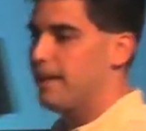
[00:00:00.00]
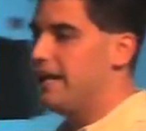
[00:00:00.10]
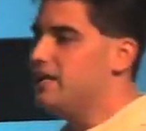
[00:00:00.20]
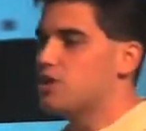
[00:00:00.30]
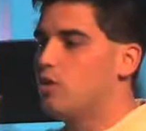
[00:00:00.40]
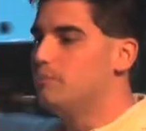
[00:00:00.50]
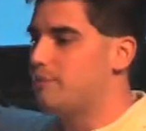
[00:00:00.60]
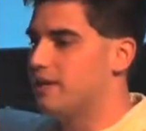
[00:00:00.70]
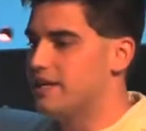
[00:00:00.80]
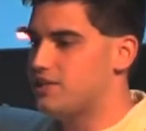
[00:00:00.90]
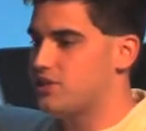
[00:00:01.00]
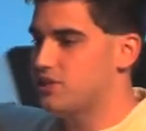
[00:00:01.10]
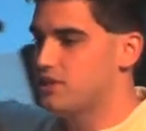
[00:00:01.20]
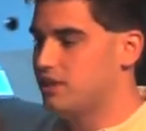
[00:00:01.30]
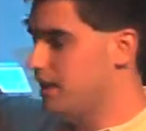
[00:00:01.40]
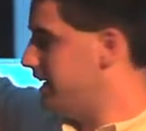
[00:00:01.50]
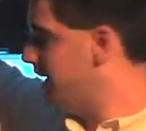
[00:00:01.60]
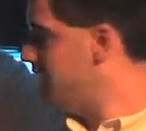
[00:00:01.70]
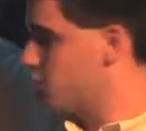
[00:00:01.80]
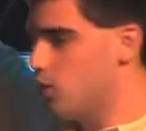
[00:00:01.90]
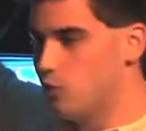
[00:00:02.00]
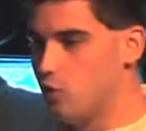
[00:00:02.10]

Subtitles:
In his own place, like in his own